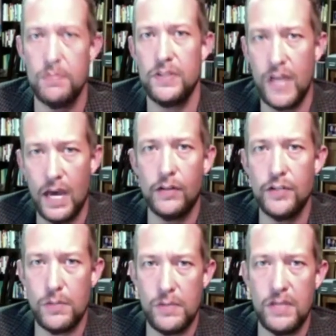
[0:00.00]
But the
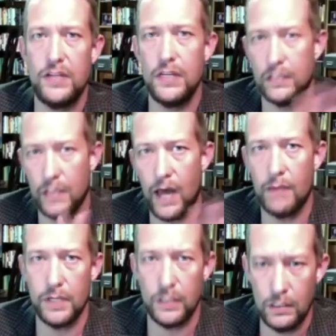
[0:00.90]
LGBT
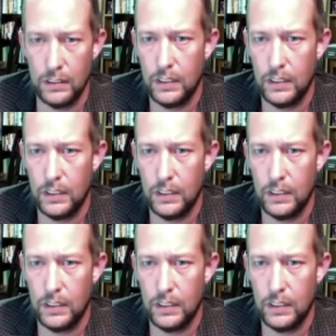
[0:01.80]
lobby,